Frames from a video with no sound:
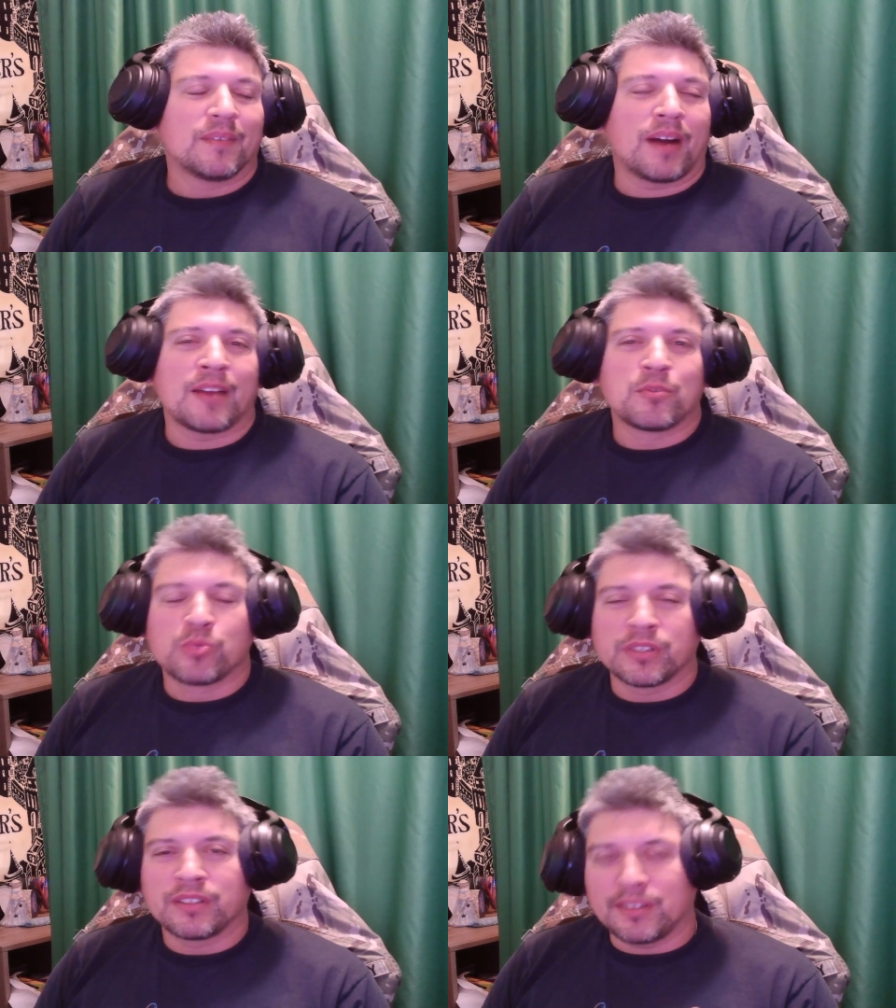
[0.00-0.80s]
I
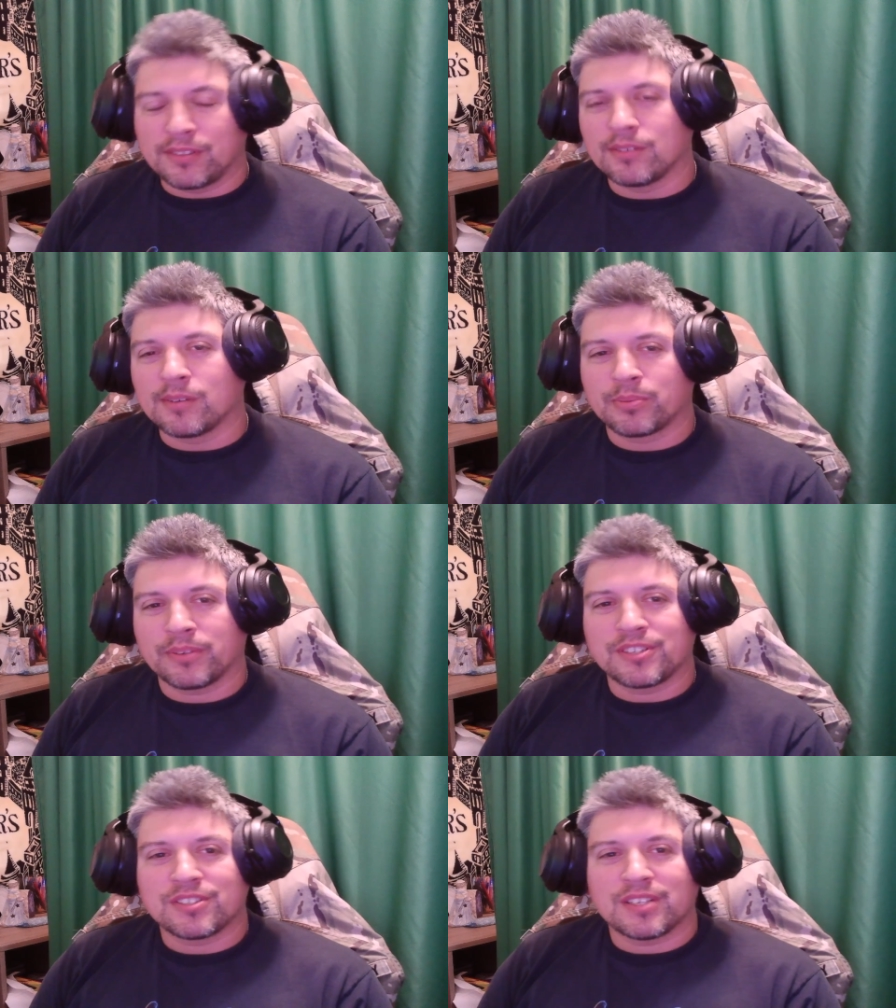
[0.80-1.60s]
really do
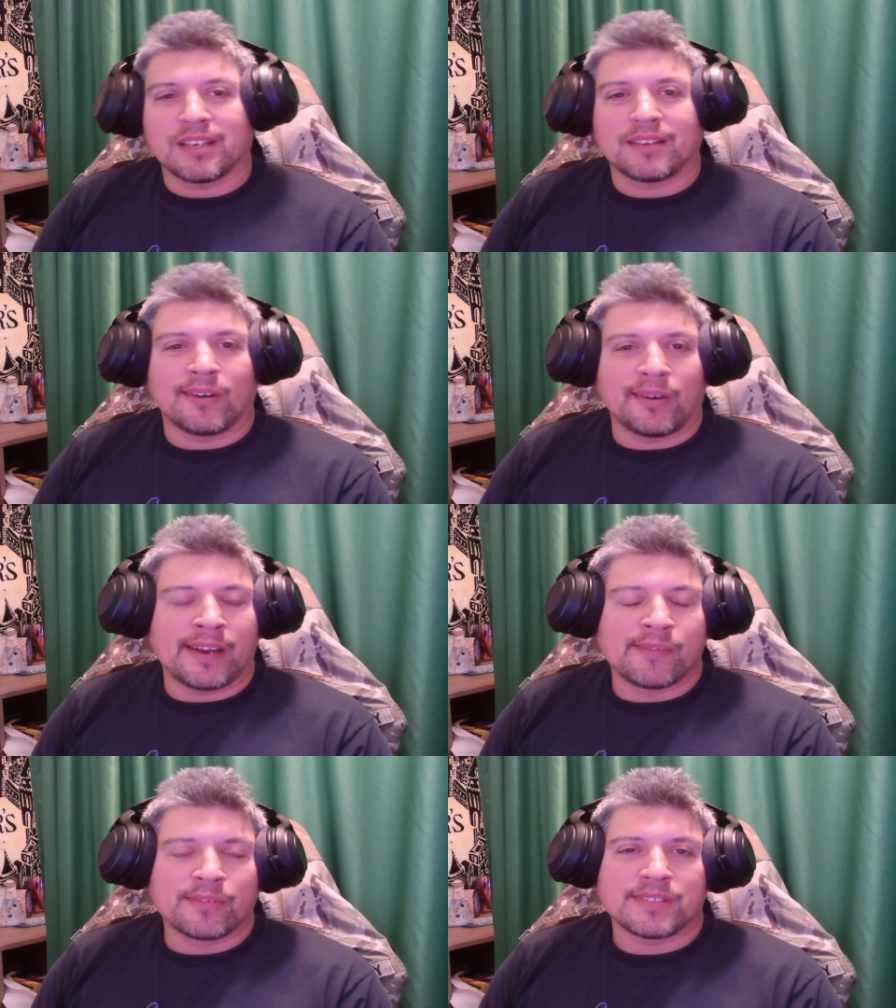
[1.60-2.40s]
appreciate
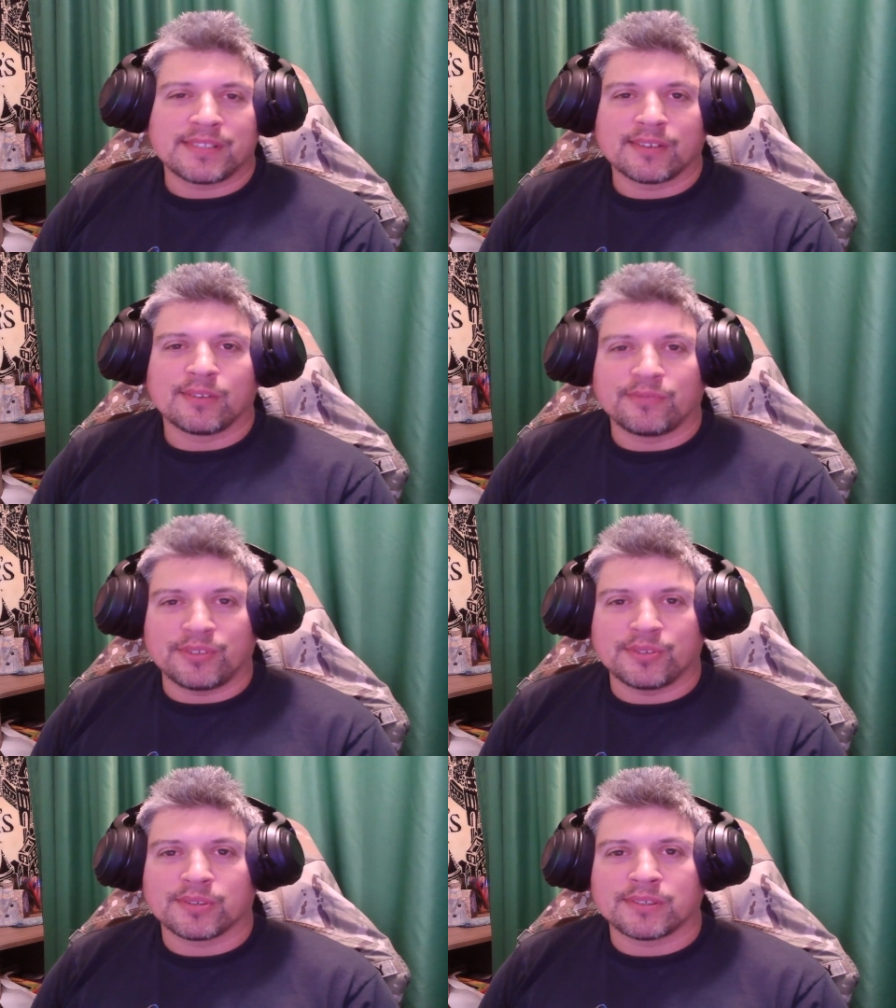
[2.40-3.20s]
every single
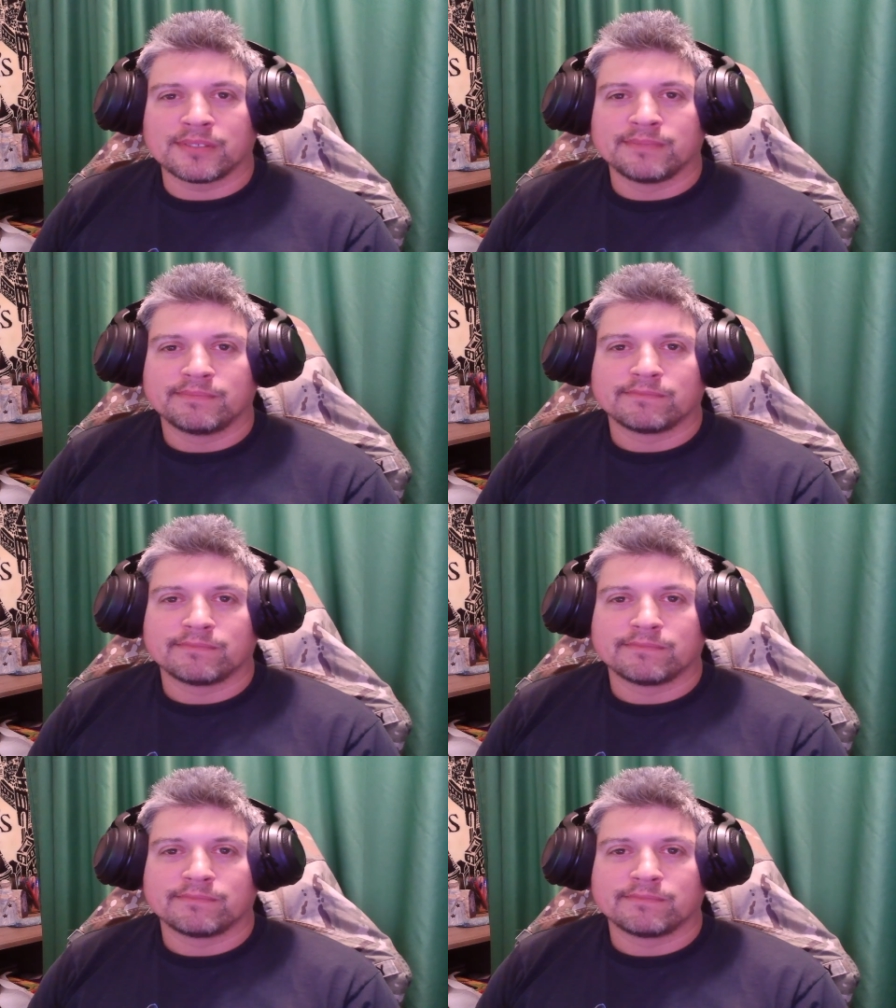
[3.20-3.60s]
viewer,